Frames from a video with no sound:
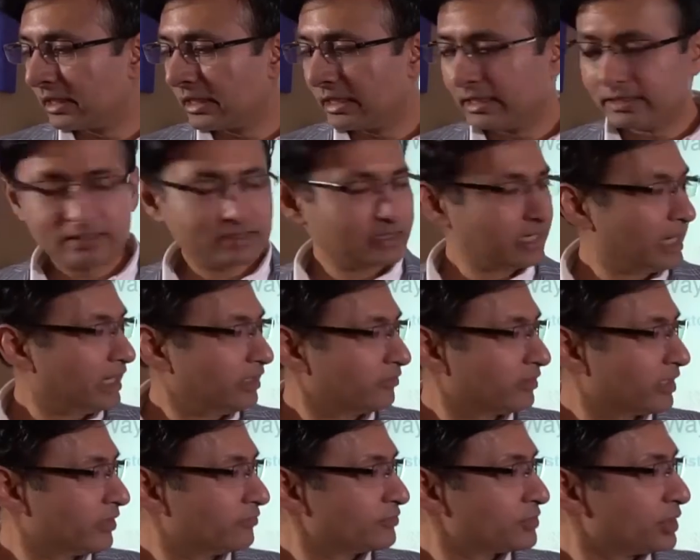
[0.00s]
And this kind
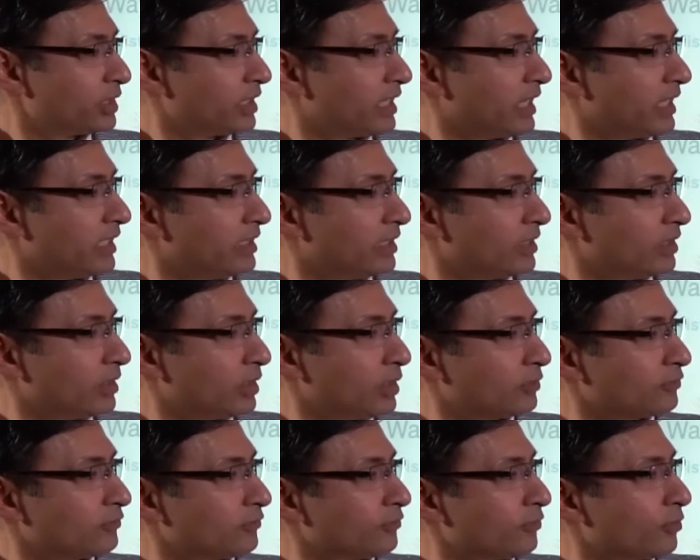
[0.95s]
of gives you an idea
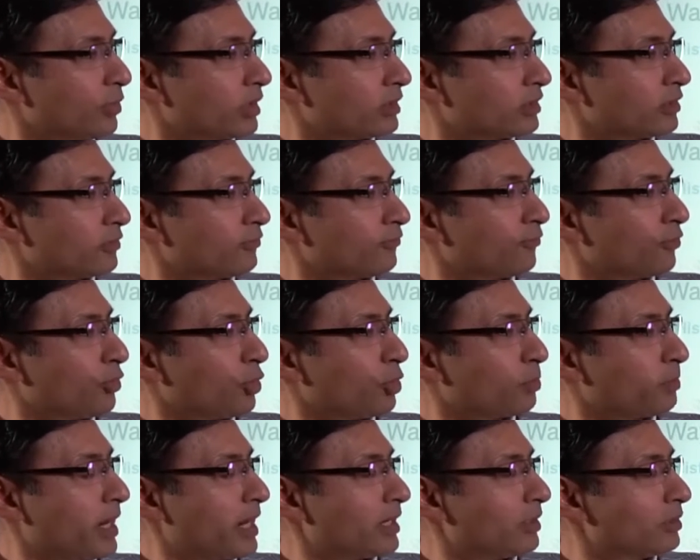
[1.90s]
of what the
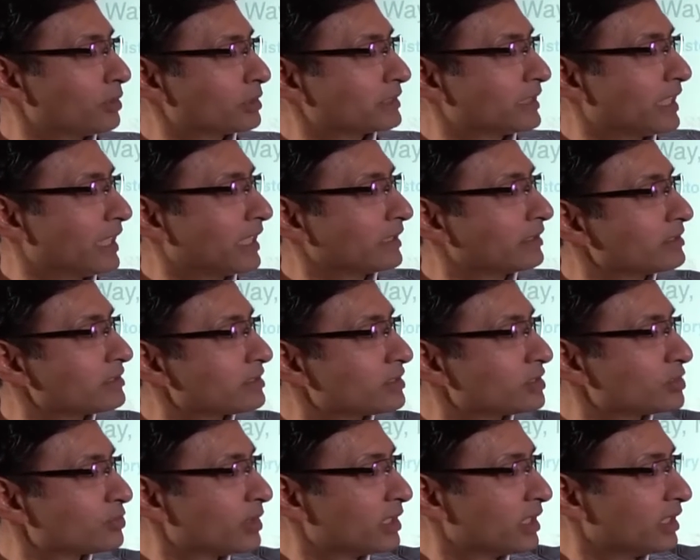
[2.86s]
floor plan looks like. This
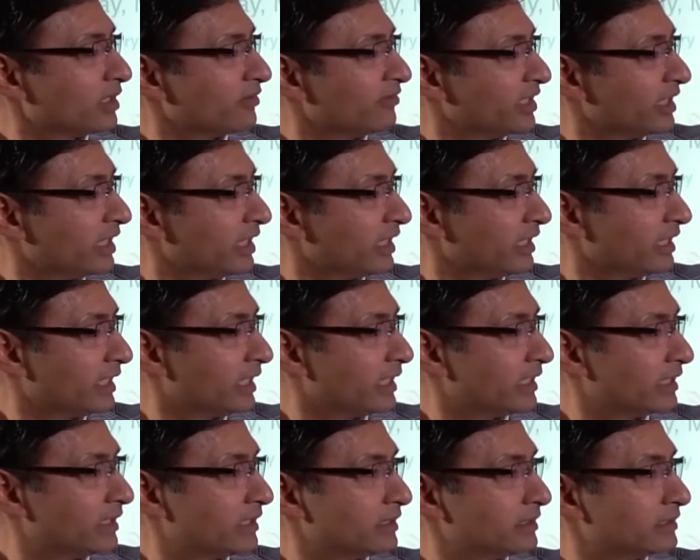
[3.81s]
is where the living area
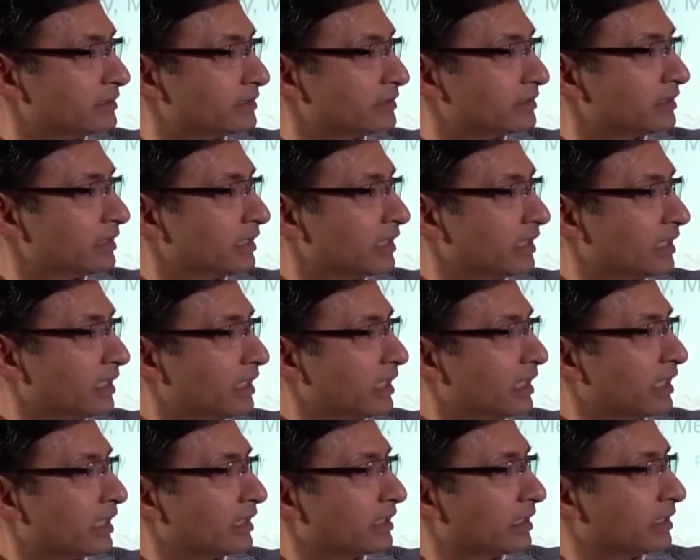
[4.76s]
is,
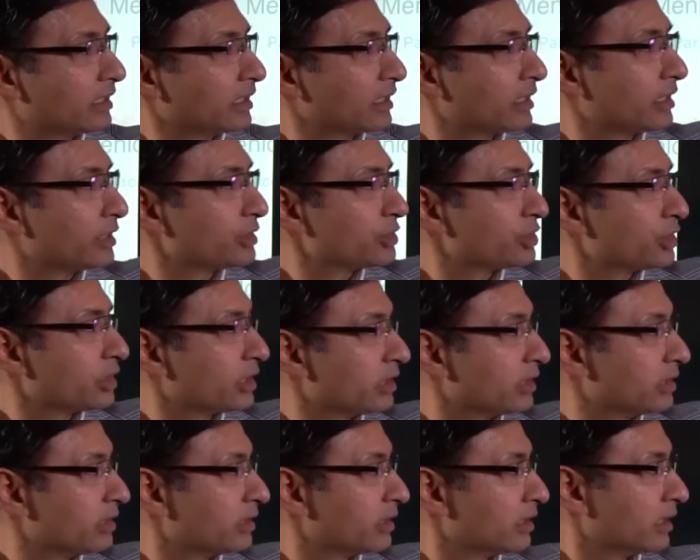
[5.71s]
and then the
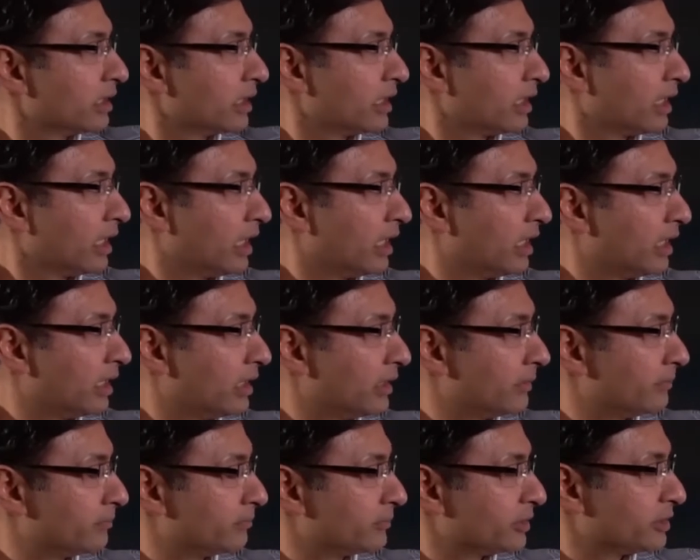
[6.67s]
kitchen.
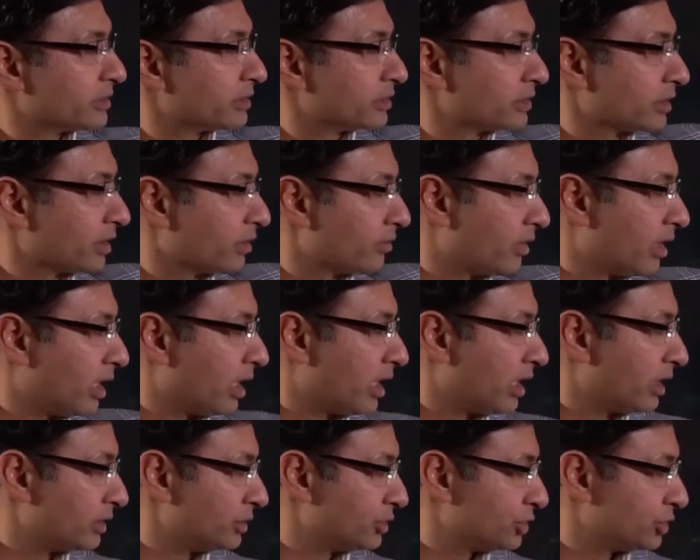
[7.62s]
This is the
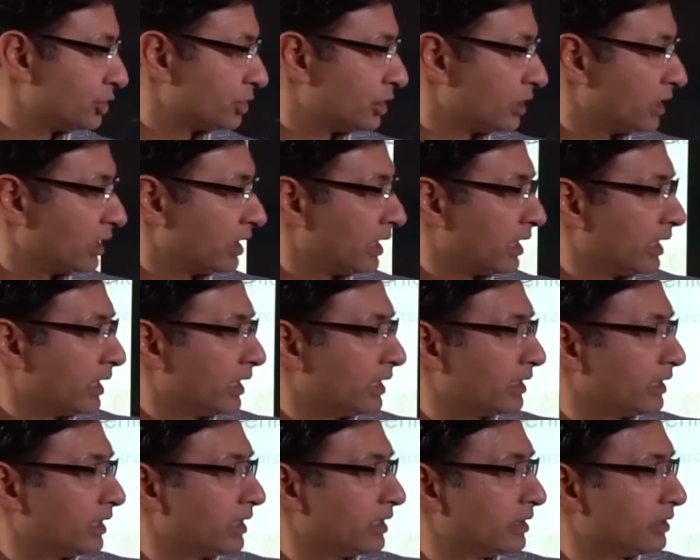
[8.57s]
garage,
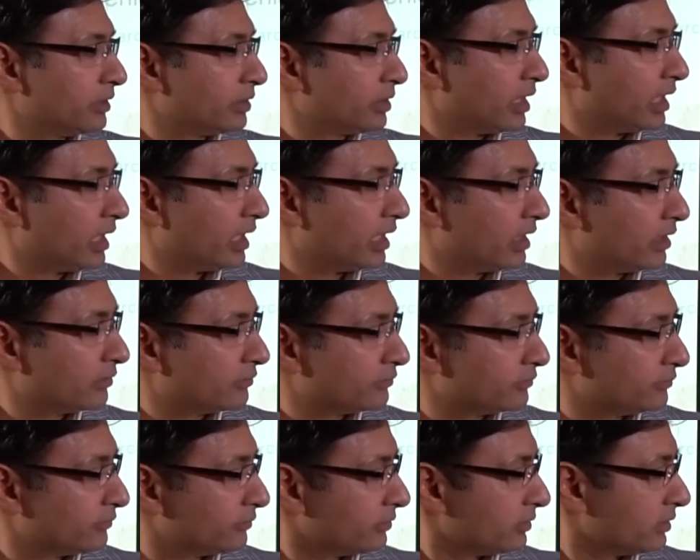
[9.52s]
and then you
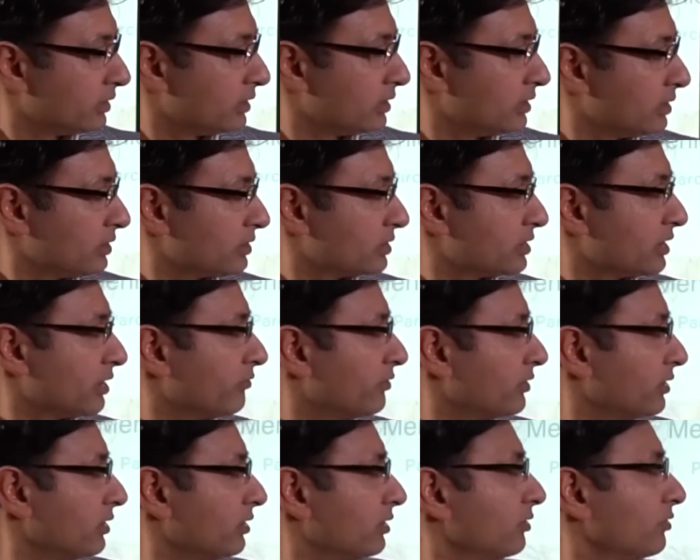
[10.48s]
have
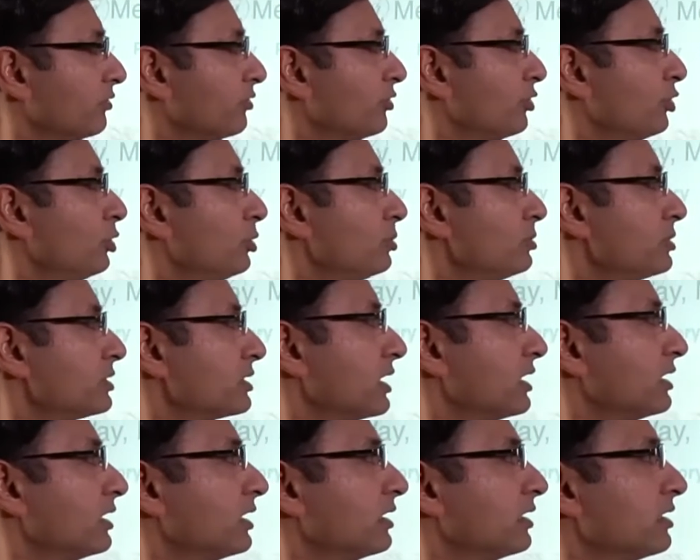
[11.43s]
several rooms,
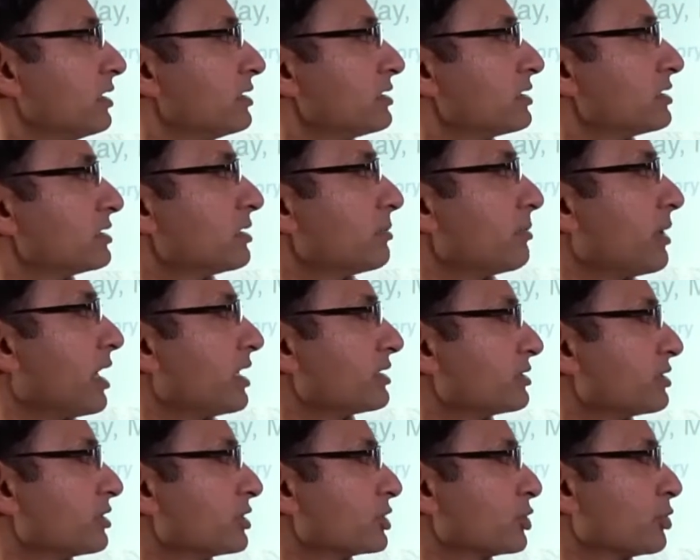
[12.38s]
and then this is the
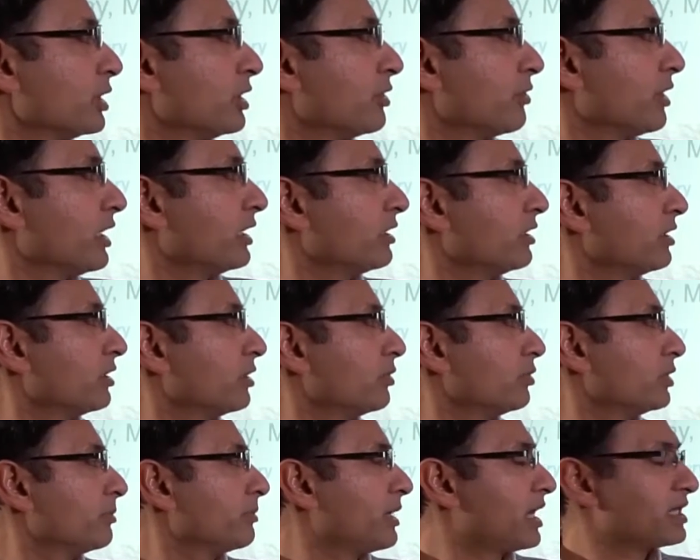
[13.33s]
master suite right here
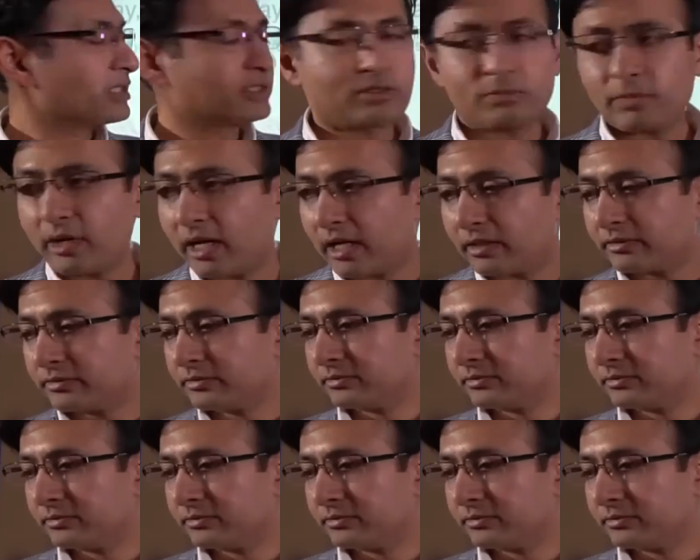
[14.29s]
with the master bath.